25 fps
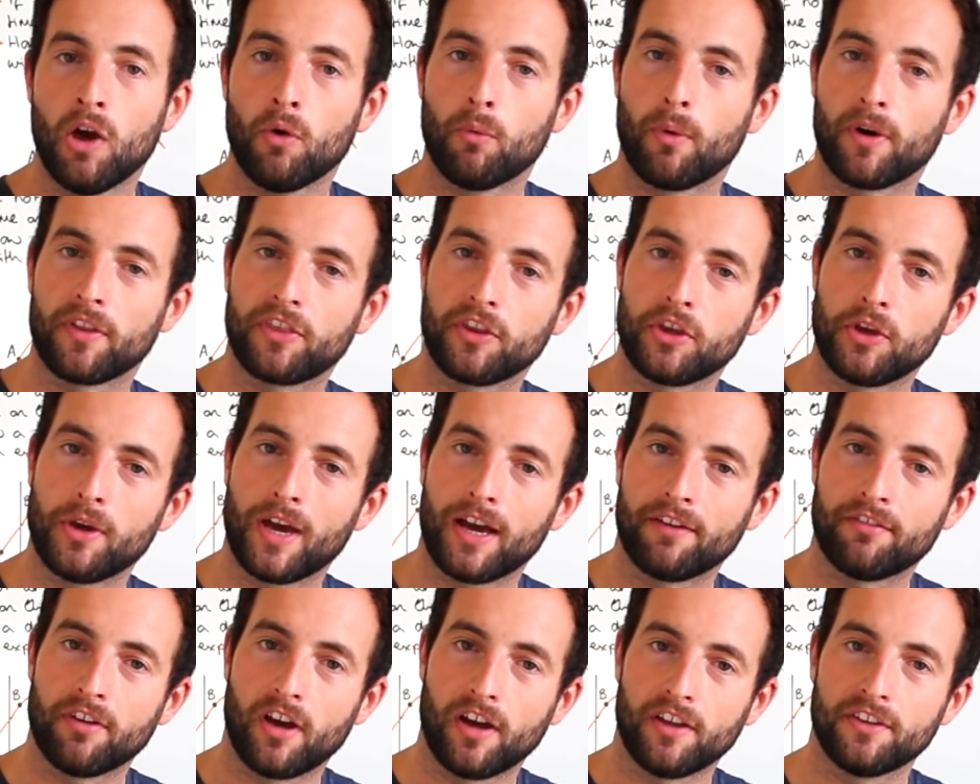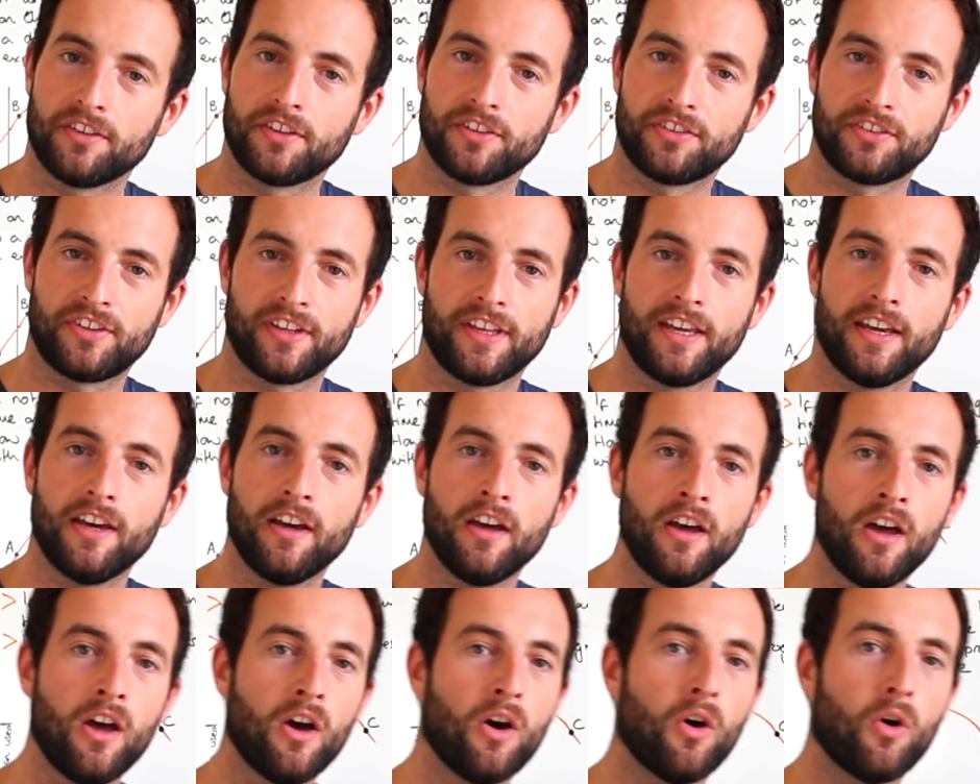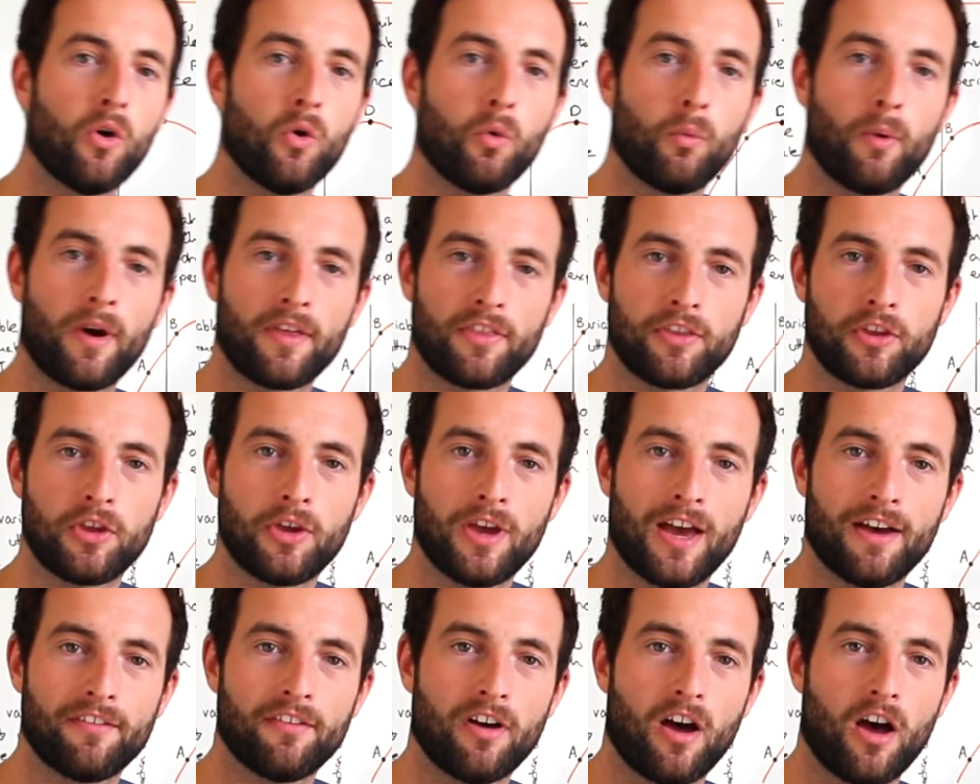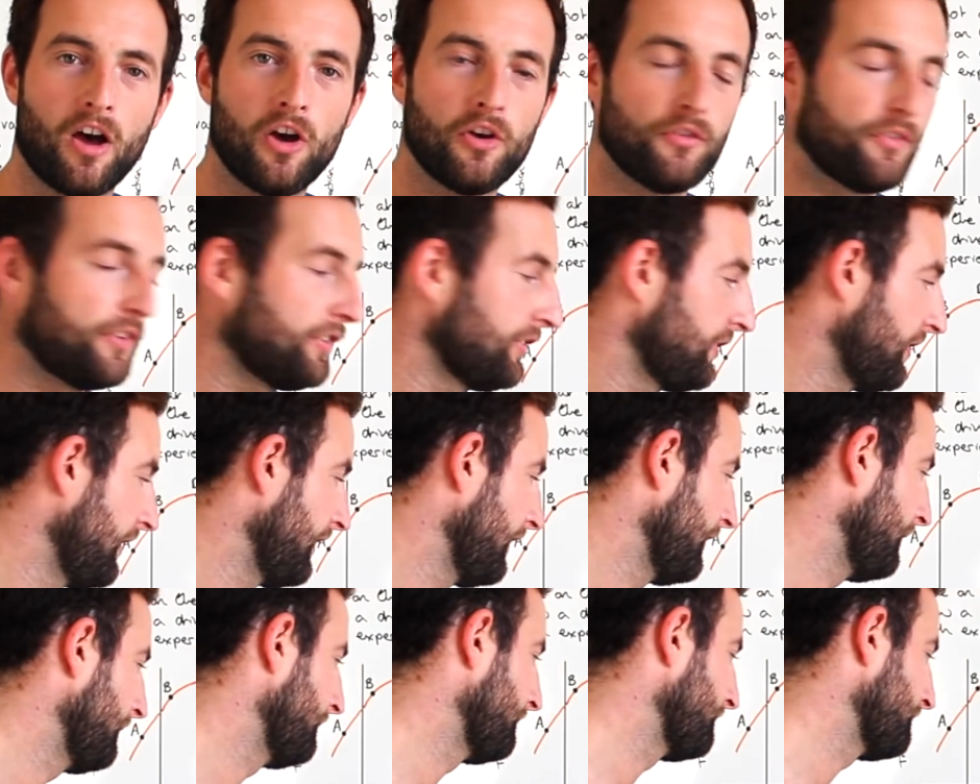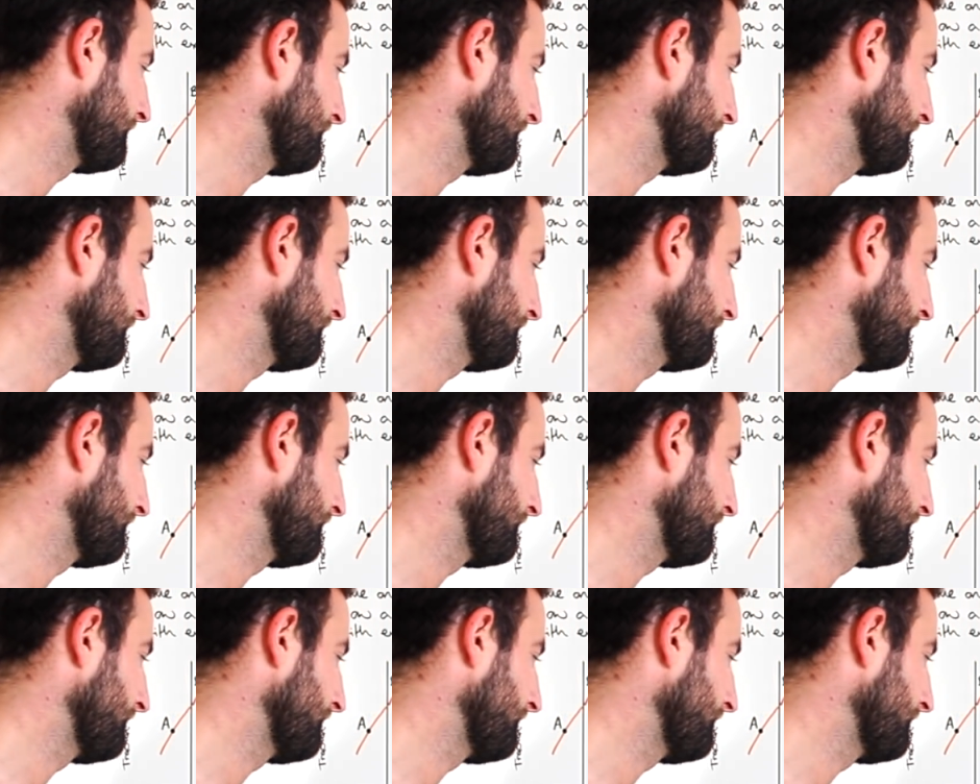whether you have understeer or whether you have oversteer.